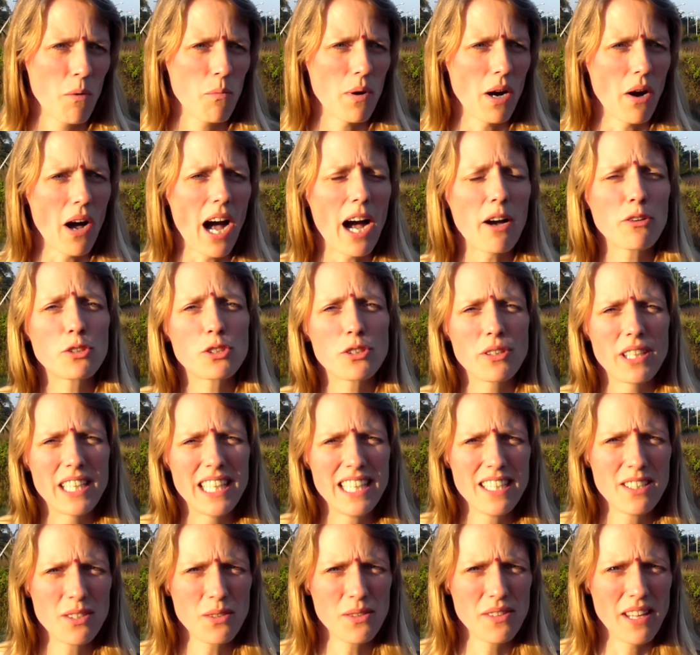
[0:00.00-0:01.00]
Well, how to
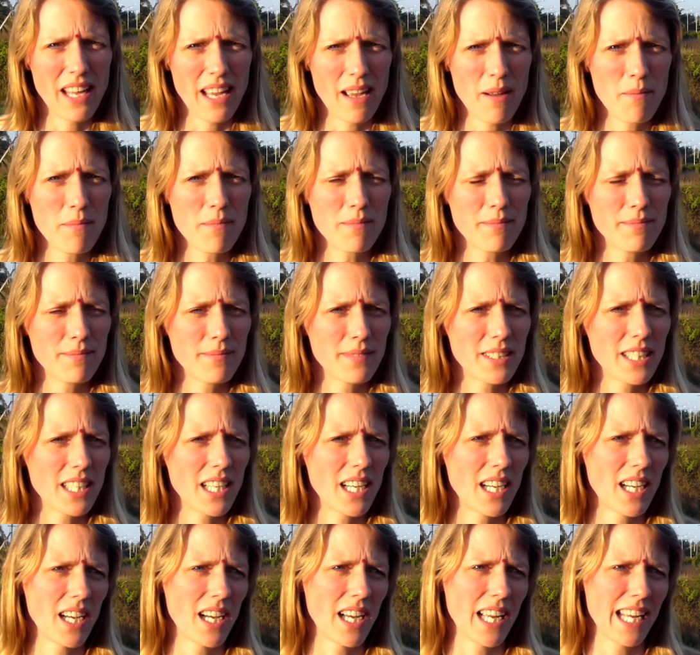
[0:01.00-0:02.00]
heal them
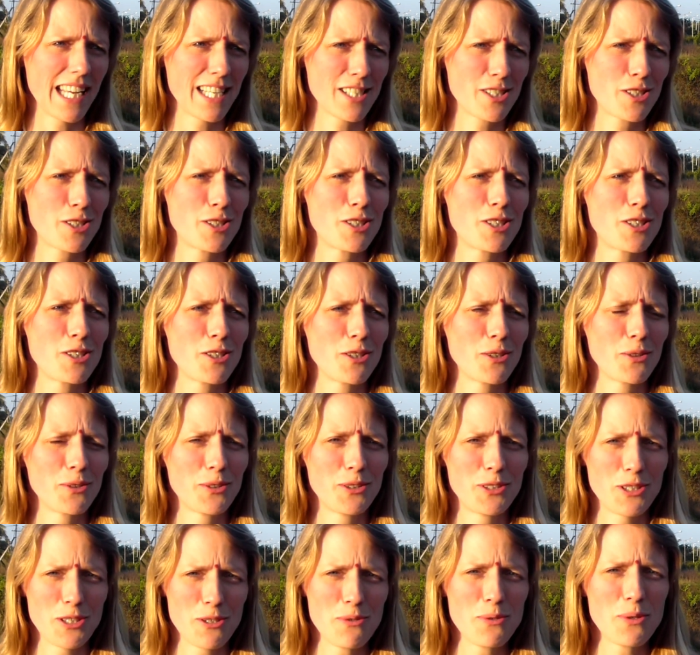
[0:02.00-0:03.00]
is to
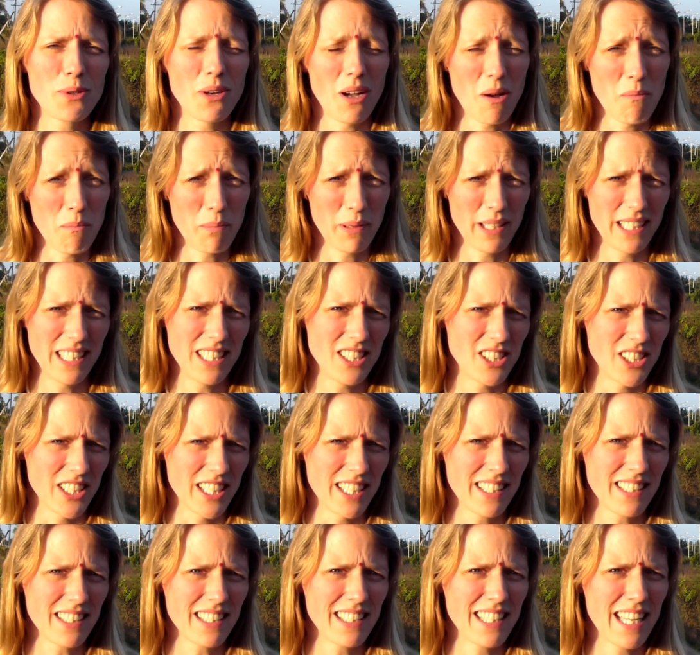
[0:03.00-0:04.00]
do
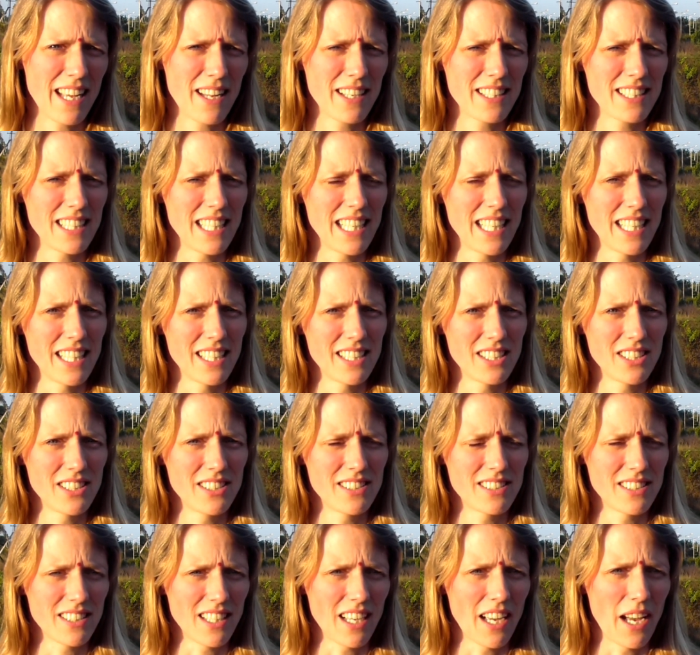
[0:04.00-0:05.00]
completion. That
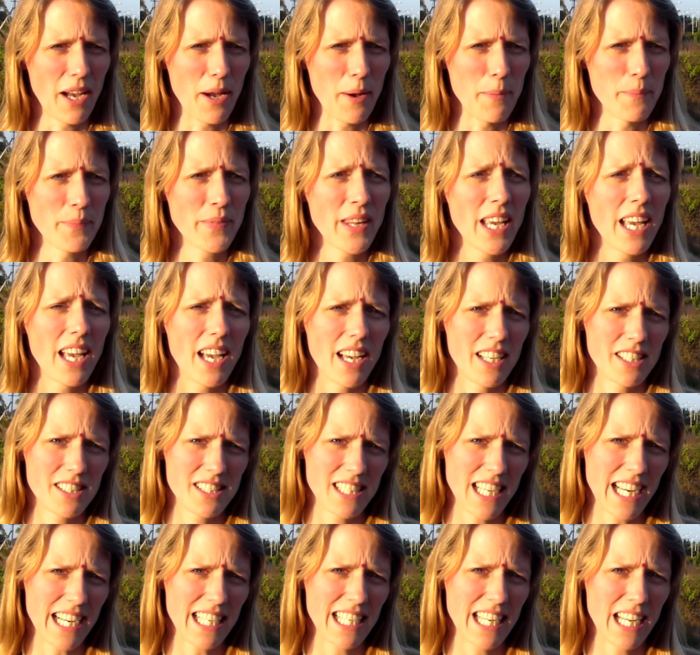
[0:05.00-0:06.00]
is a
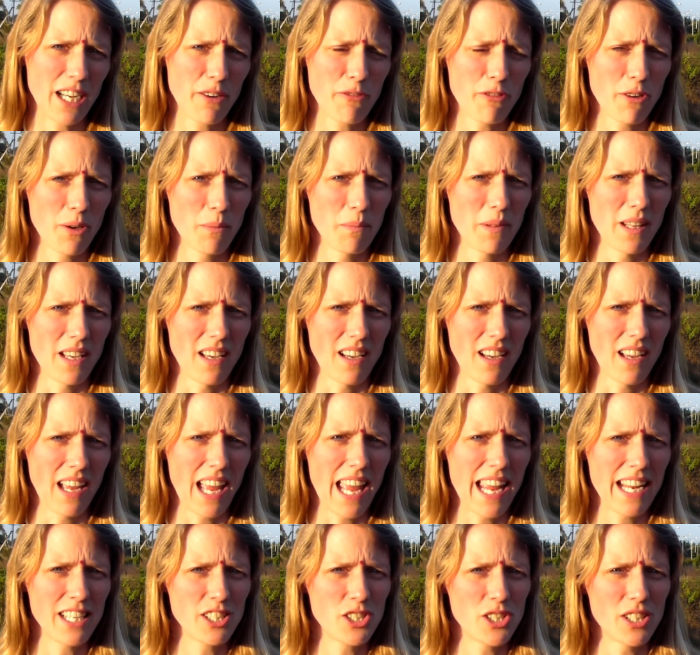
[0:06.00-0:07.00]
technique from the
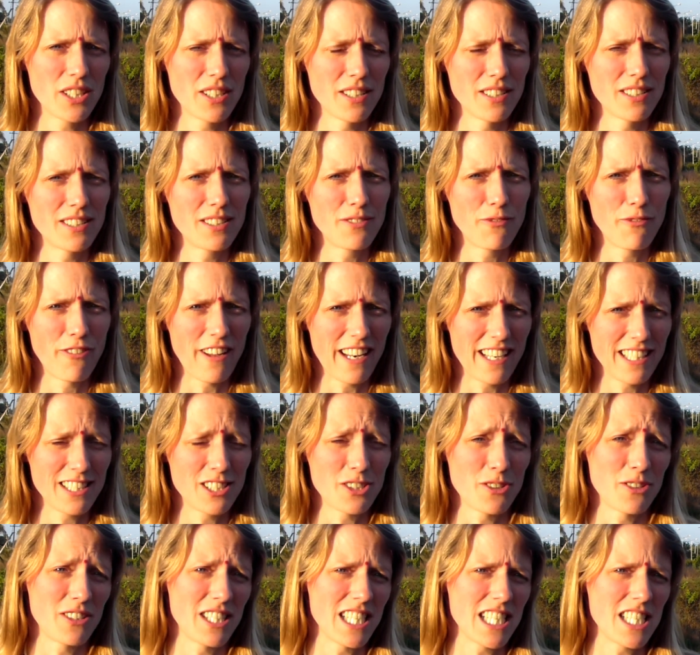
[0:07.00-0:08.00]
ancient Vedic
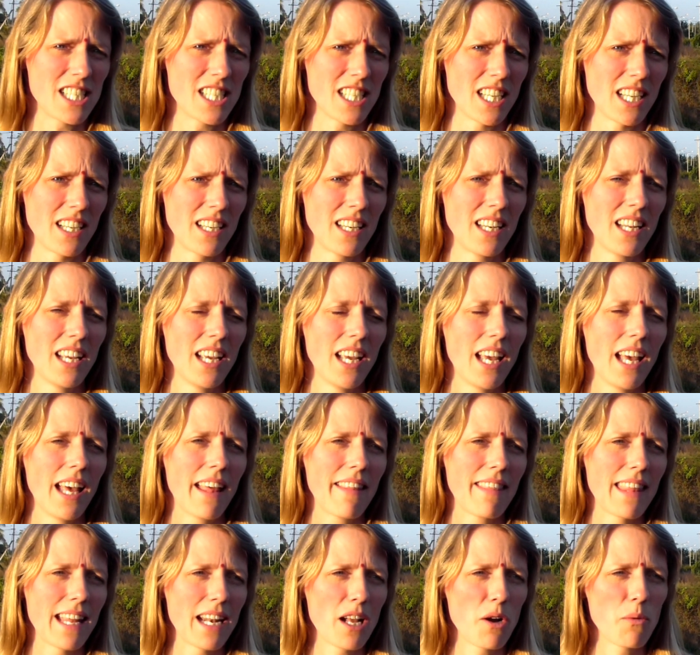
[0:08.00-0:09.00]
tradition
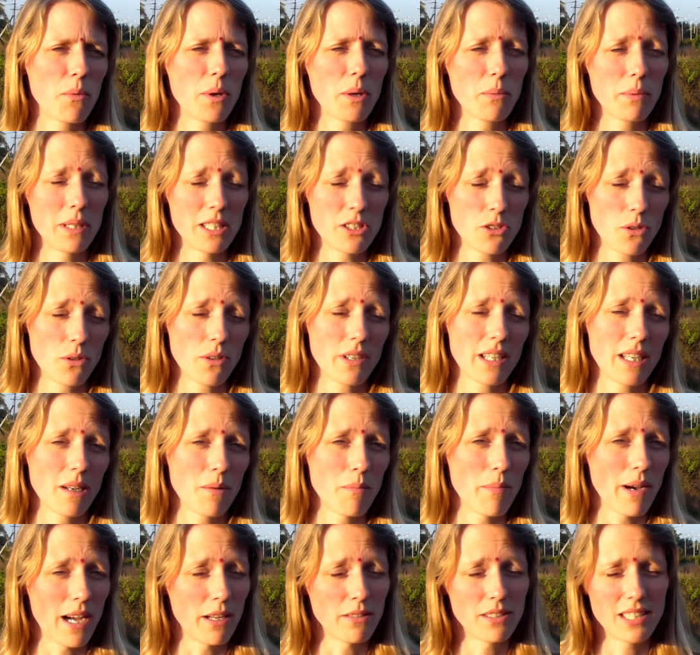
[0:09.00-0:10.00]
that I will be talking
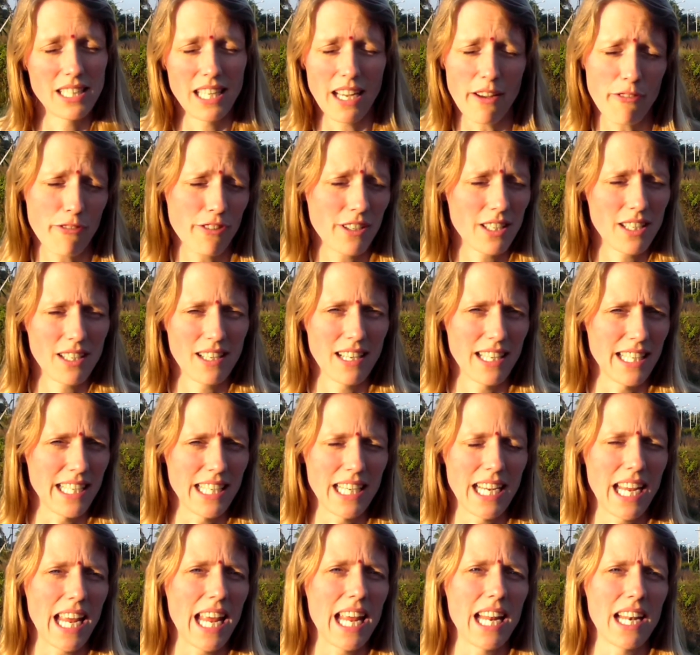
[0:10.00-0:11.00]
about
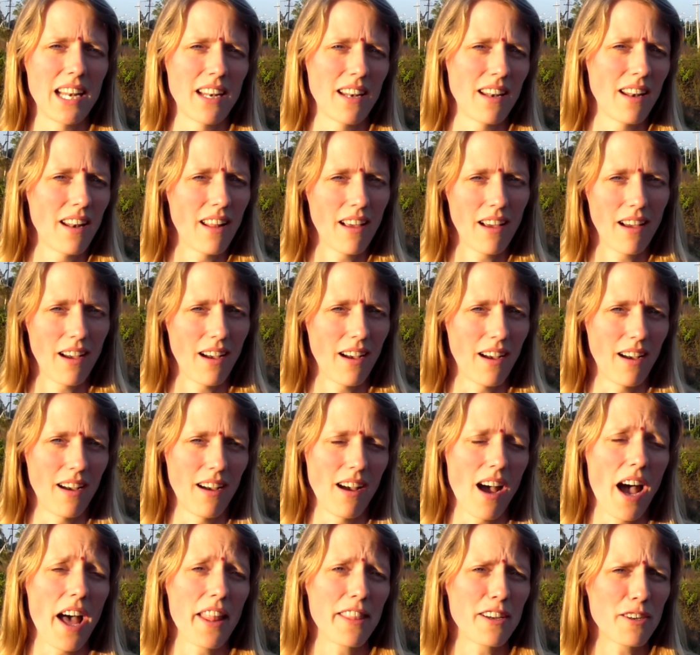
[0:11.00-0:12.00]
definitely in
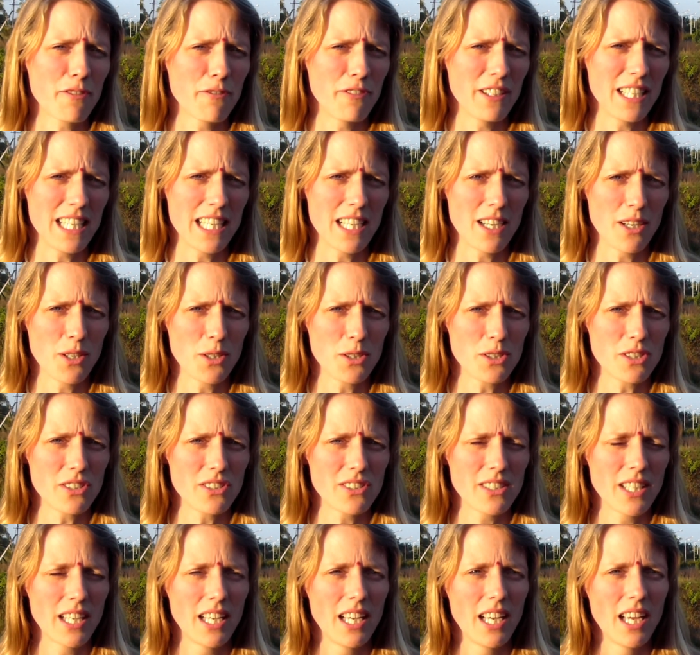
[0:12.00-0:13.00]
other
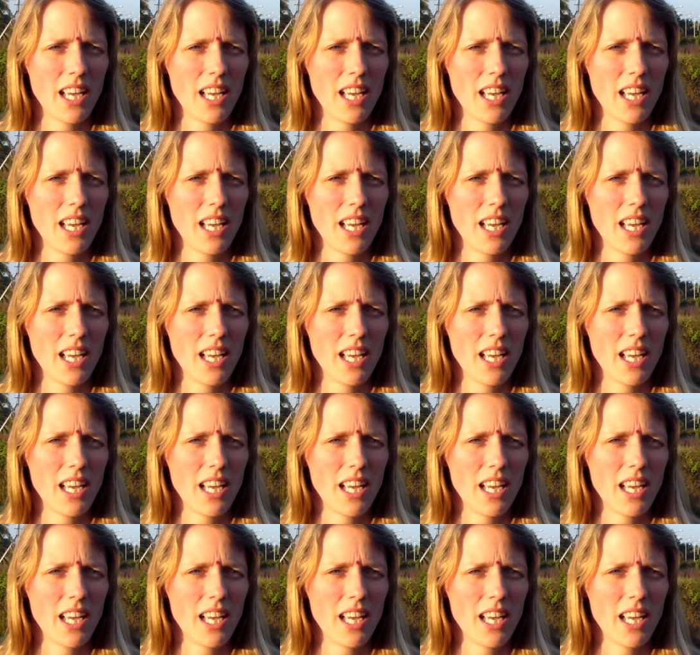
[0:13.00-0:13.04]
videos.